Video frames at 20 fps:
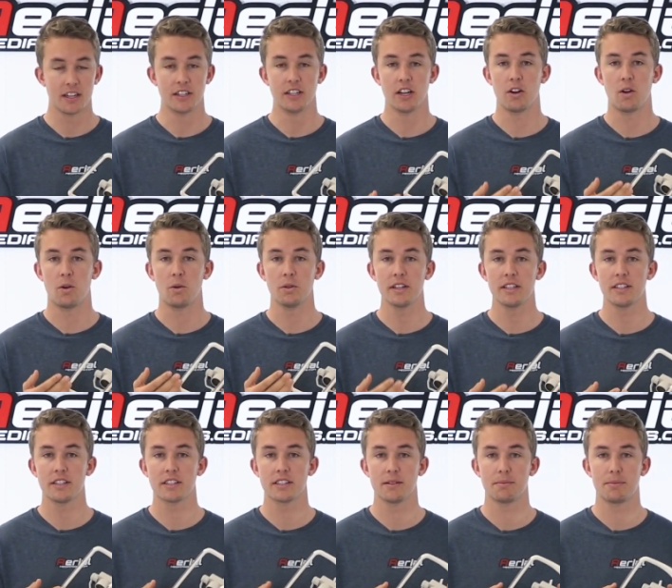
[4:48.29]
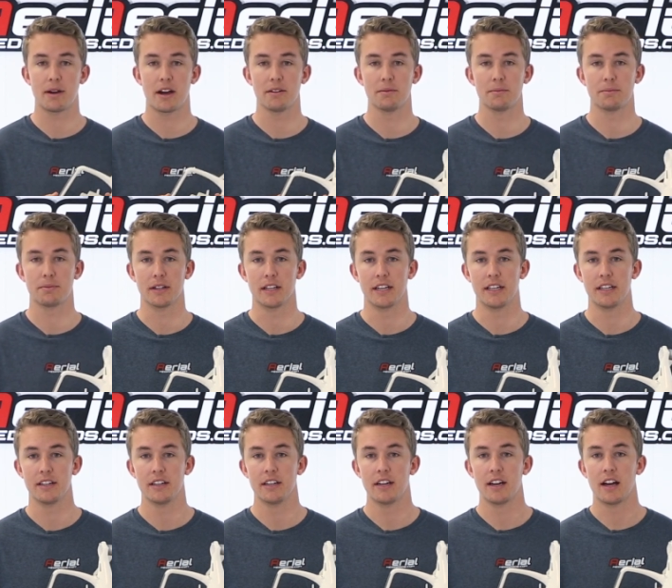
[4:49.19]
Not only does the bottom
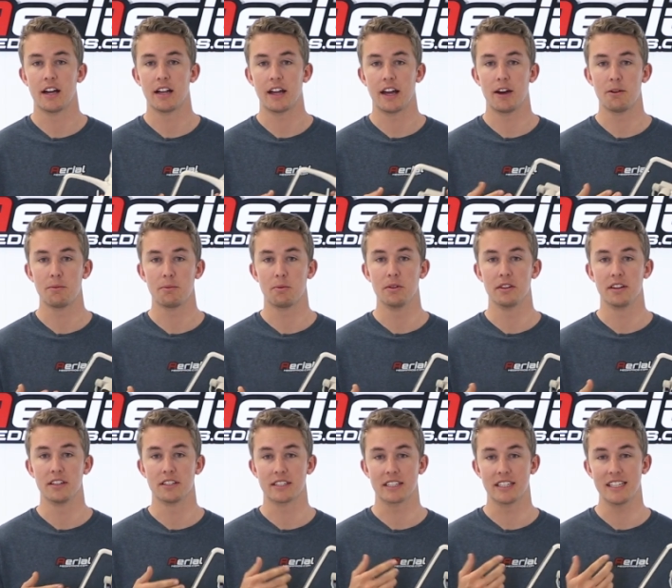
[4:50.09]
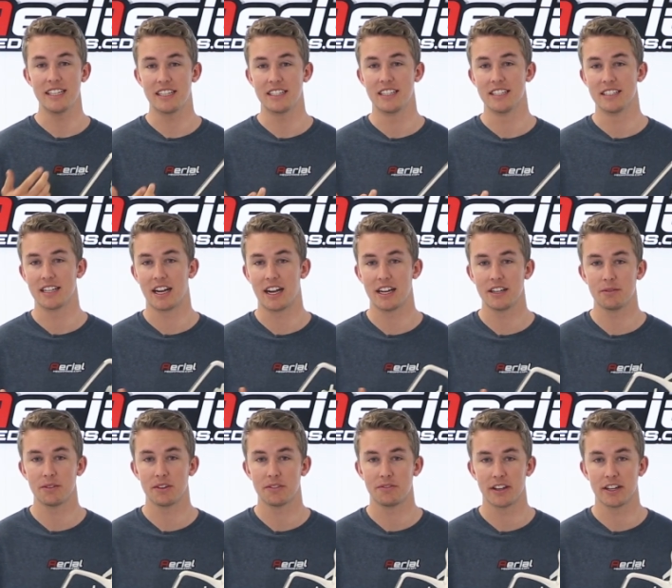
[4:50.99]
plate help with the sleek design
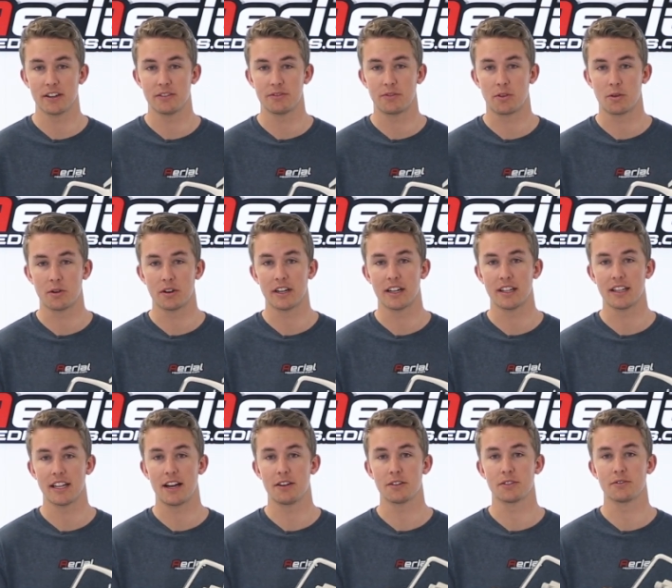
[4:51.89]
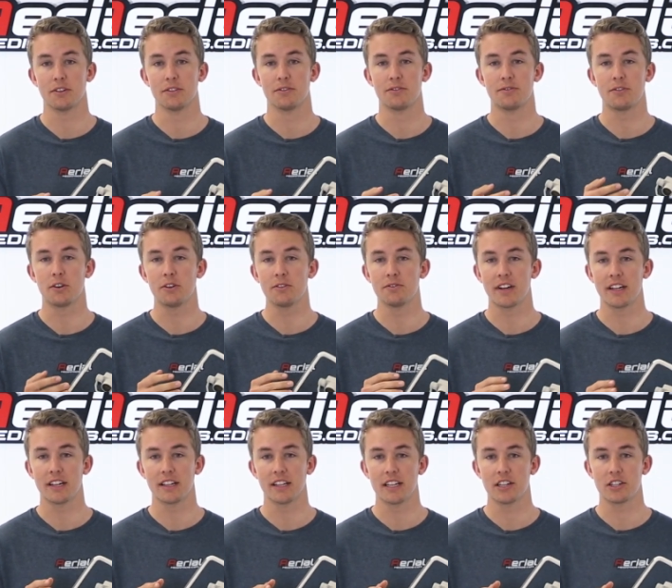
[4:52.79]
of the Phantom 4, it allows for full
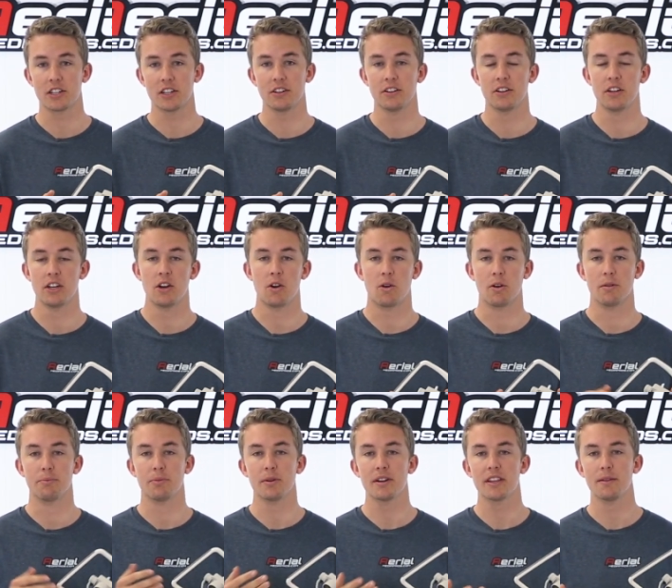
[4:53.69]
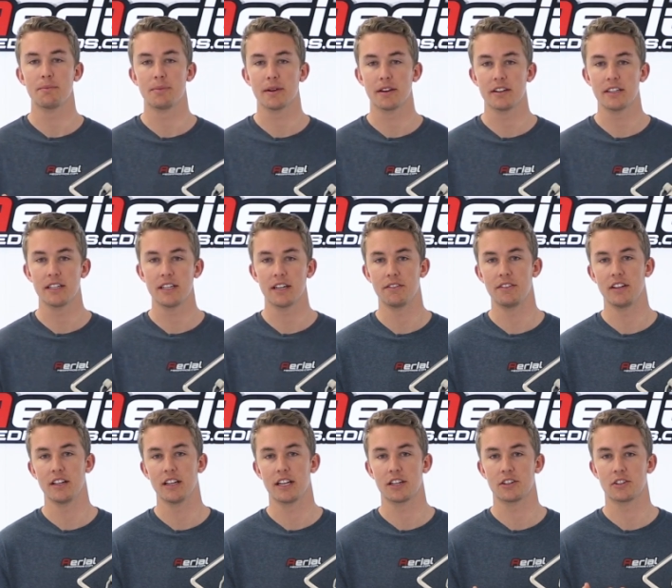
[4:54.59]
ventilation or breathability of
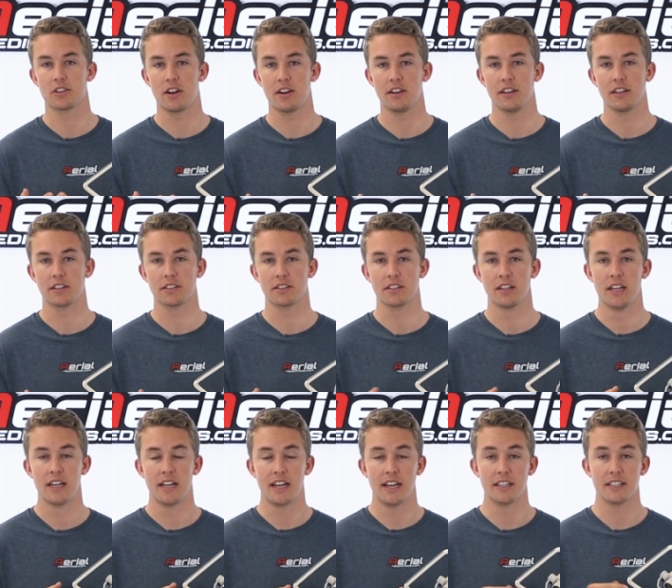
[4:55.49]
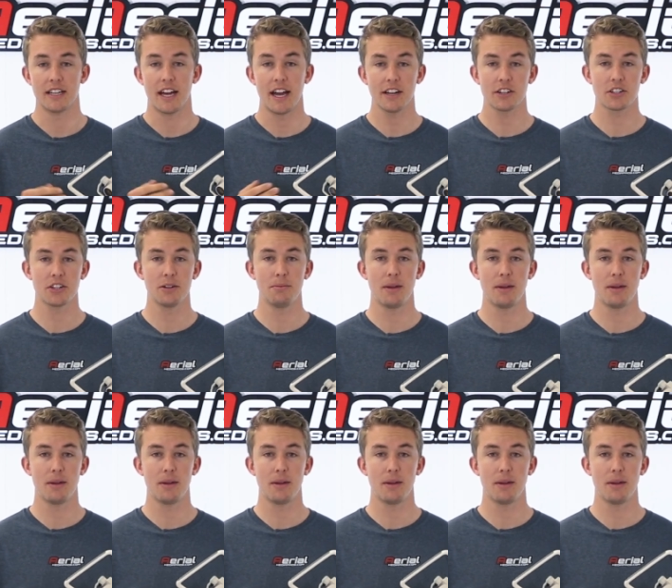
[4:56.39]
the electronics. It's actually